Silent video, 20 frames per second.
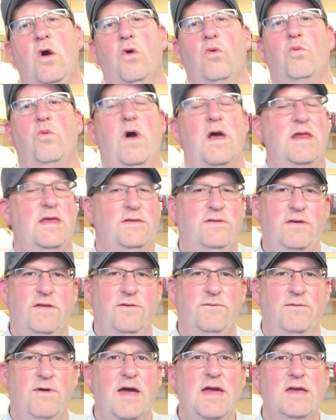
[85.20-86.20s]
right into
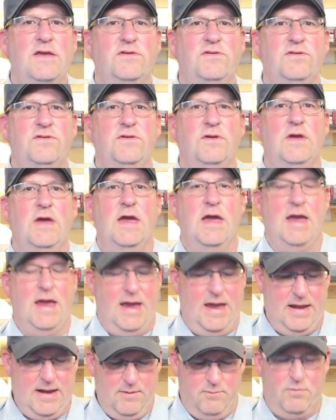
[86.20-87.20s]
the vise
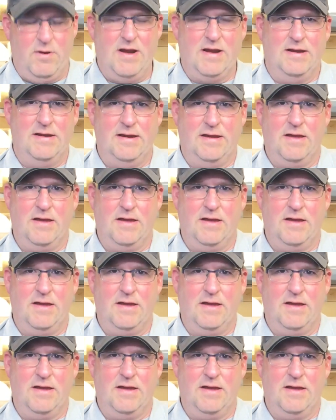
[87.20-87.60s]
and I'm ready to